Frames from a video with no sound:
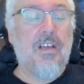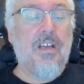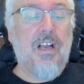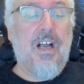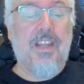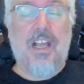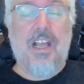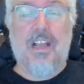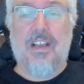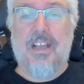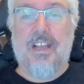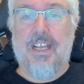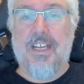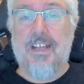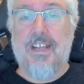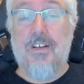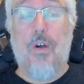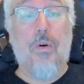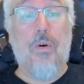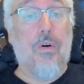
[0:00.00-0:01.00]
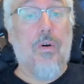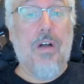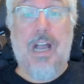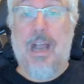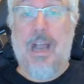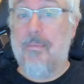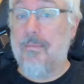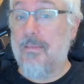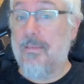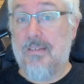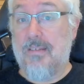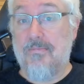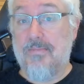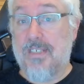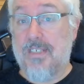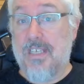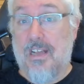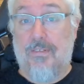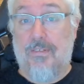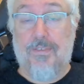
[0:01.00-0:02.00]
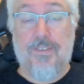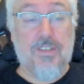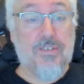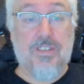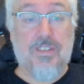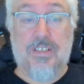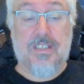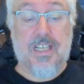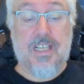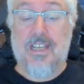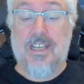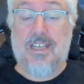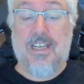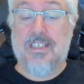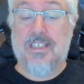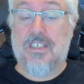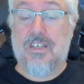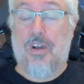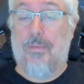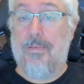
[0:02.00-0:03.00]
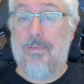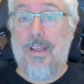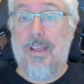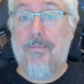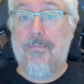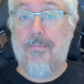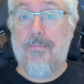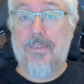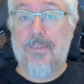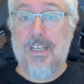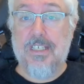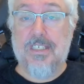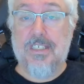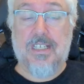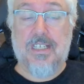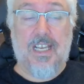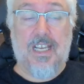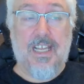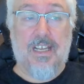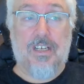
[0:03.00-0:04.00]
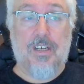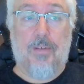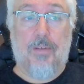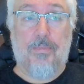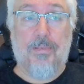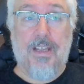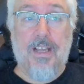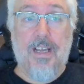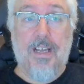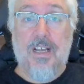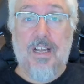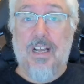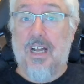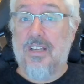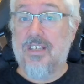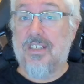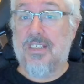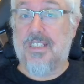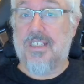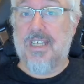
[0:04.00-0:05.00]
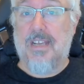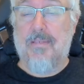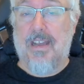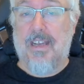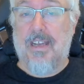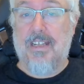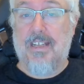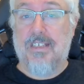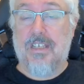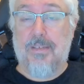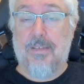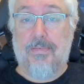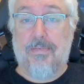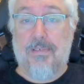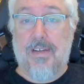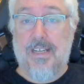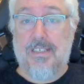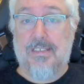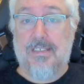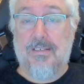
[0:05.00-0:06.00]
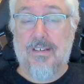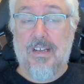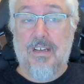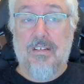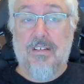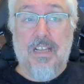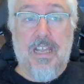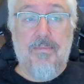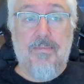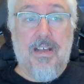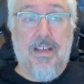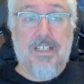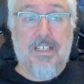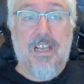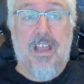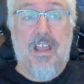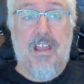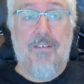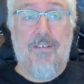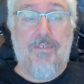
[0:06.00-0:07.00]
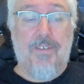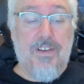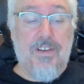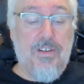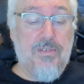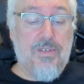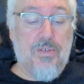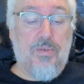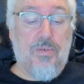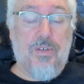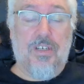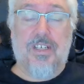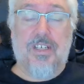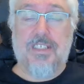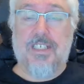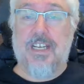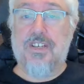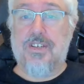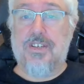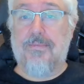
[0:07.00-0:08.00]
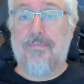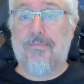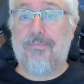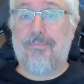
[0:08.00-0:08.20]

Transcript: And that'll get it. Or Hamilton himself should take his copy, his clear copy, and just email it to the press. Email it to every news organisation.